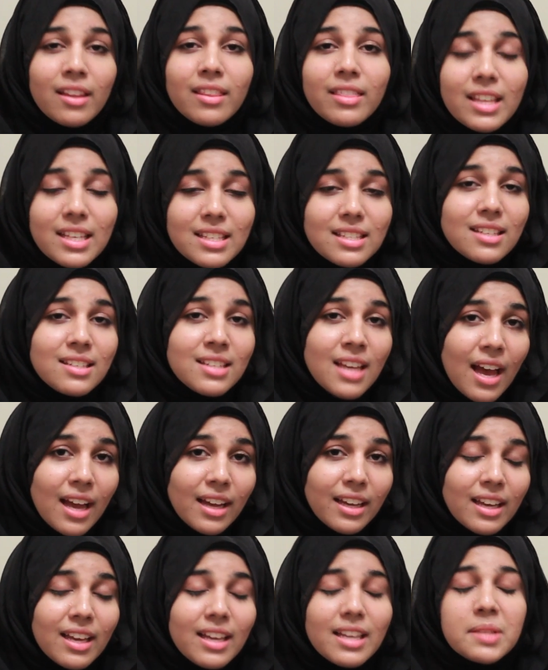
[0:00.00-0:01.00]
This
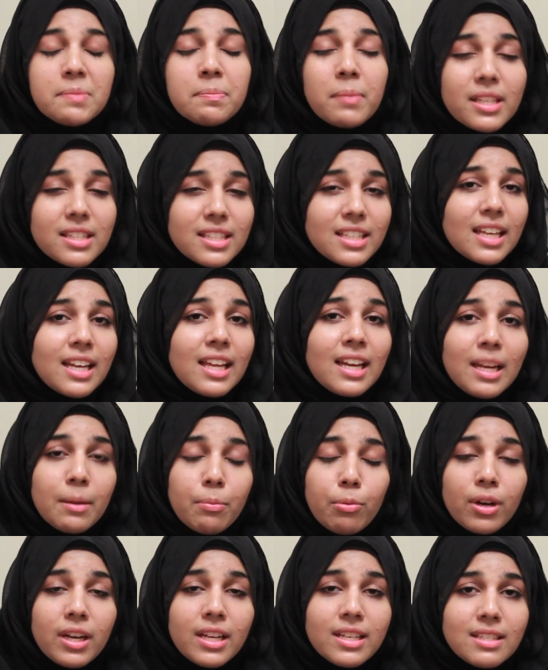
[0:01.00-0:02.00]
attack is muscular
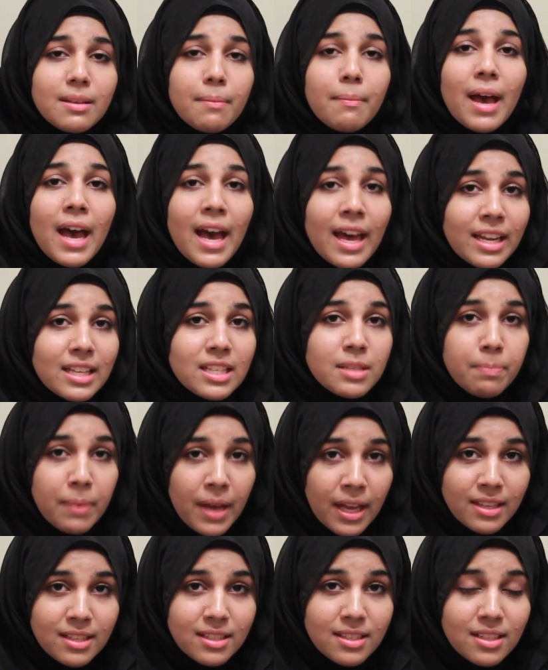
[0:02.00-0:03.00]
liberalism at its
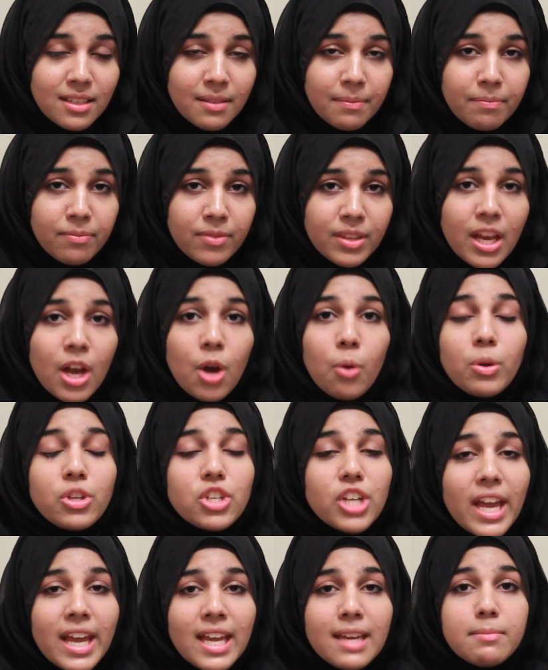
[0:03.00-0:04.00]
best,
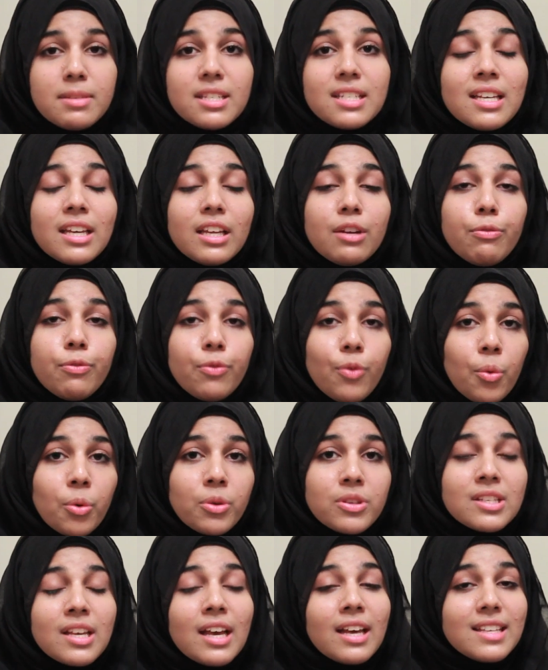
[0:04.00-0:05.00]
which aims to
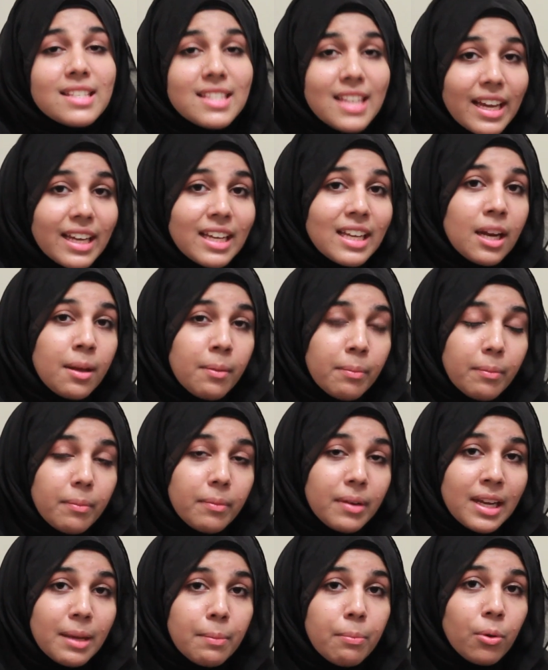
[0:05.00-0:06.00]
enforce secular
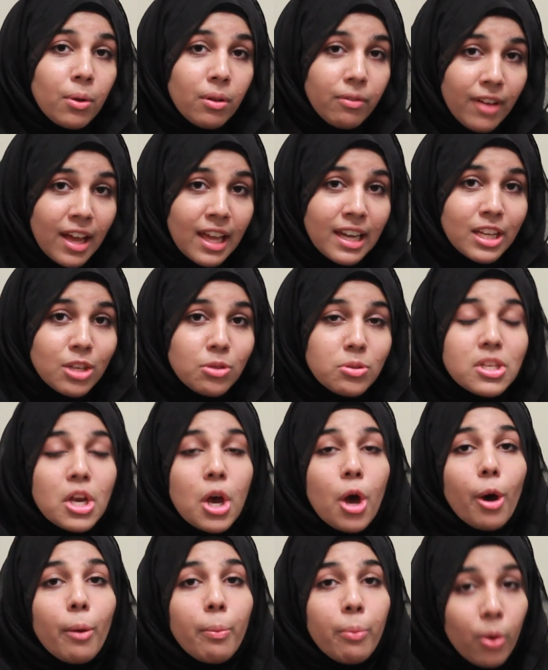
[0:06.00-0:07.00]
liberal values
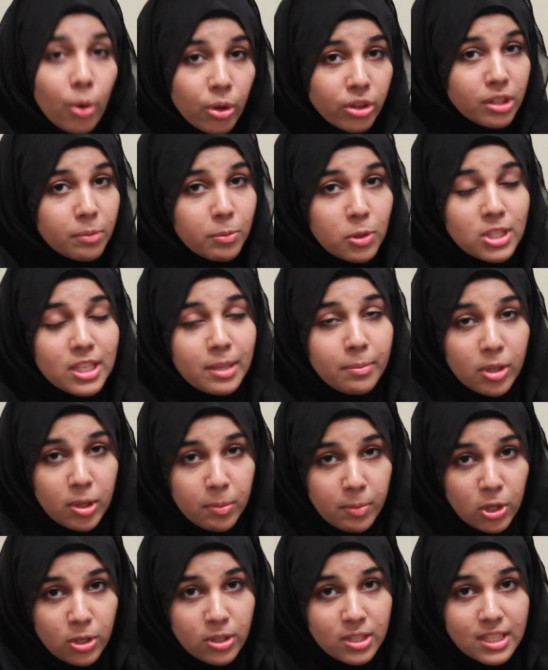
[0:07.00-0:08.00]
upon the Muslim
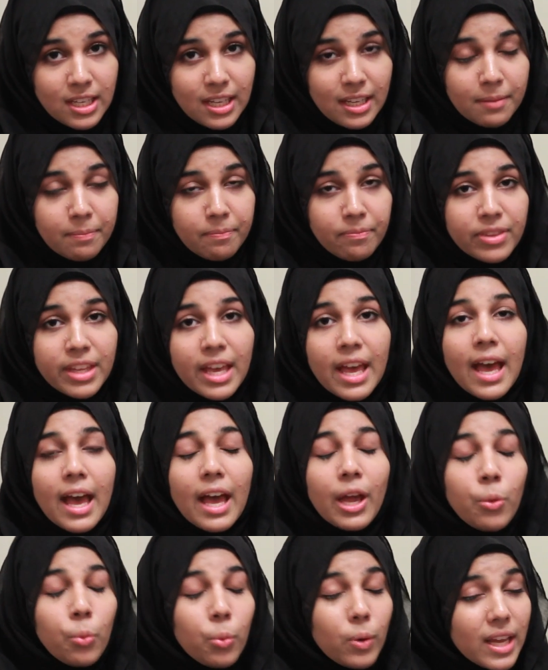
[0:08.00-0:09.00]
community,
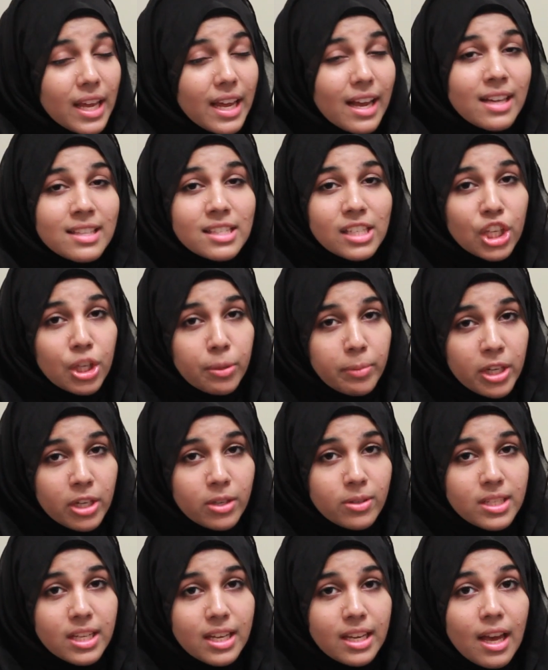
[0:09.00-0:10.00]
and we as a
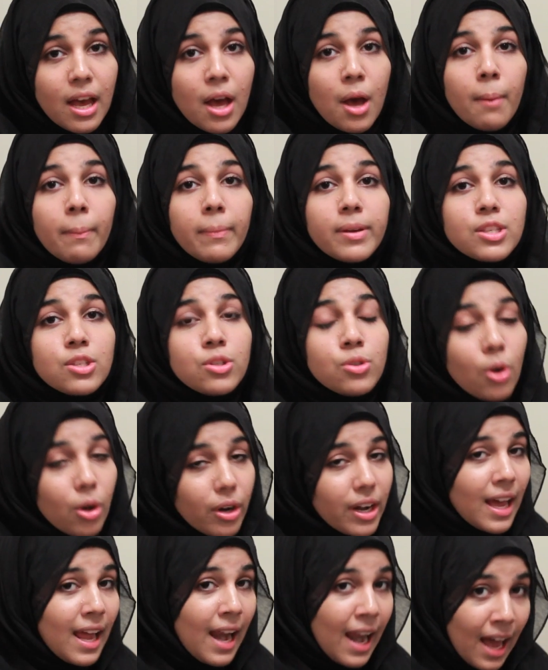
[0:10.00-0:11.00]
community must
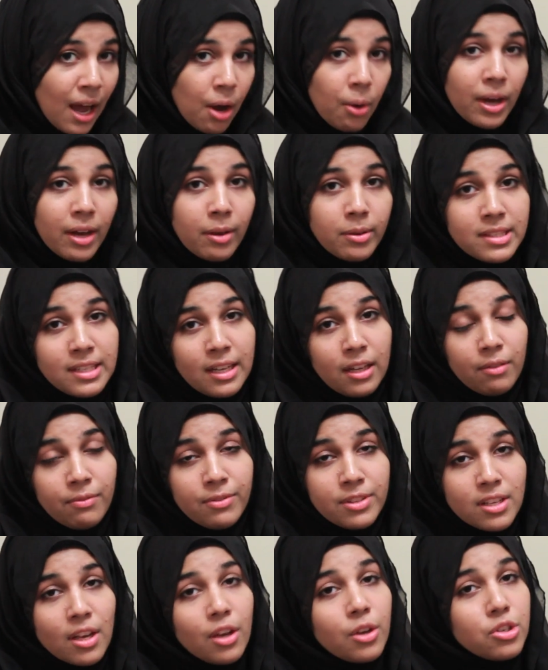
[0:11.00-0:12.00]
not allow
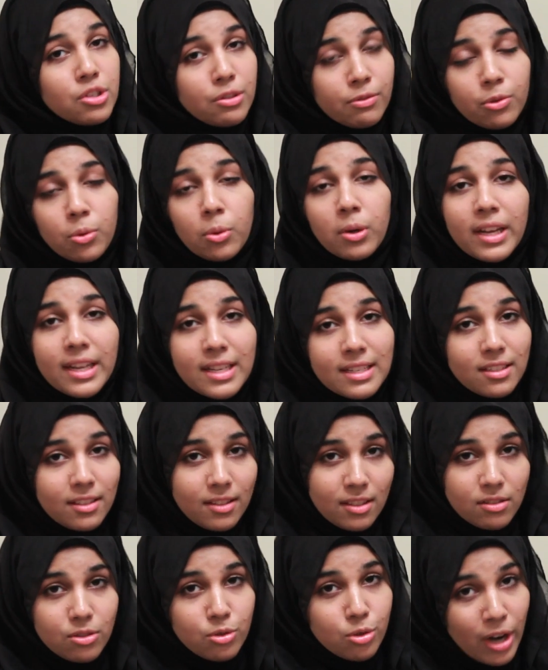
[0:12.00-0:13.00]
ourselves to fall into
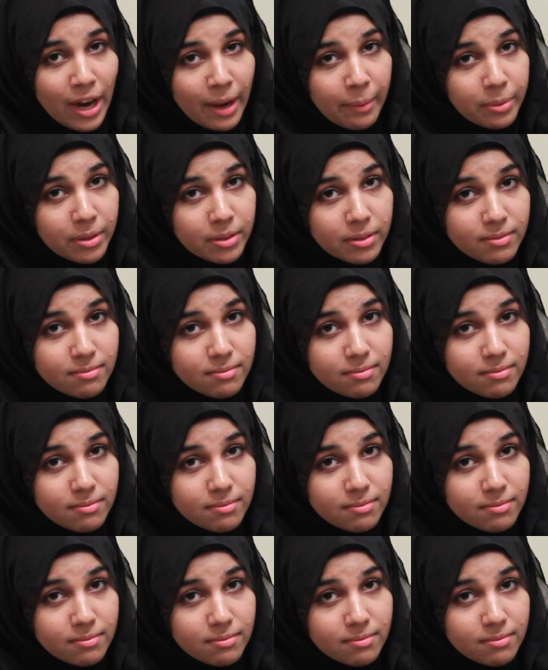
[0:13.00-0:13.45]
this trap.